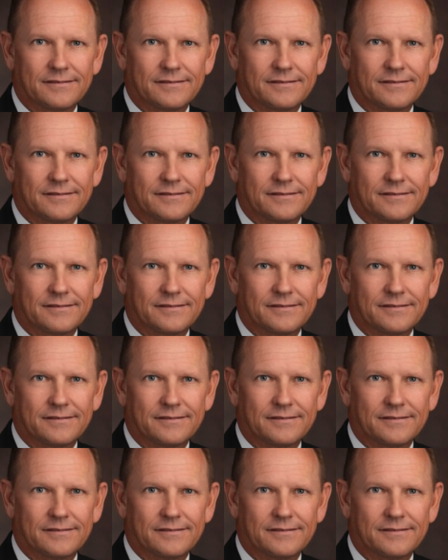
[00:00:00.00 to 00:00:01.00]

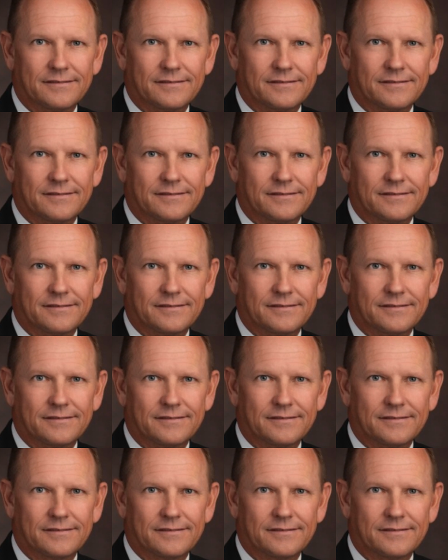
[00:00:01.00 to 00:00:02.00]

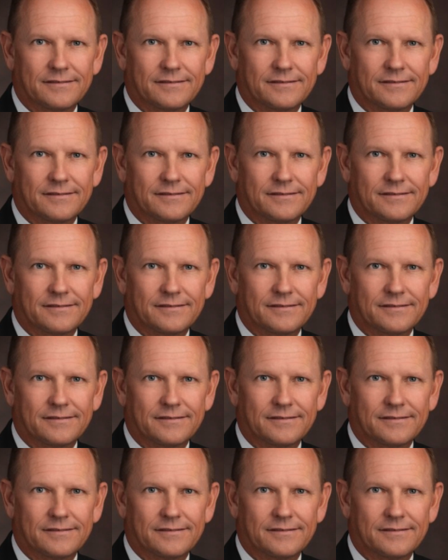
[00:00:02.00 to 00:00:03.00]

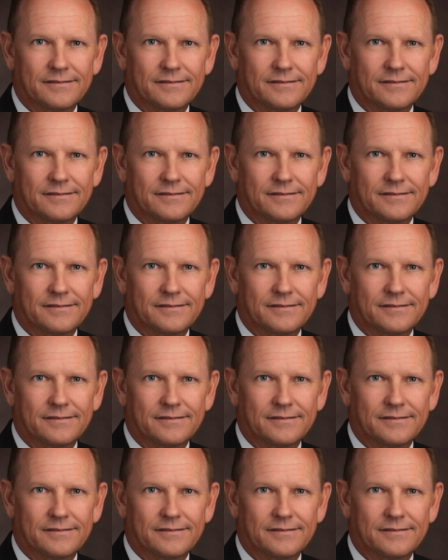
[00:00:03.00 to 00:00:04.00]

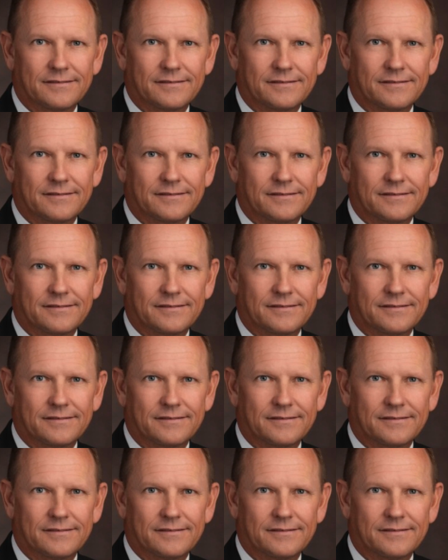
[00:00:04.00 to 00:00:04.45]
This is a still picture; no speech is visible.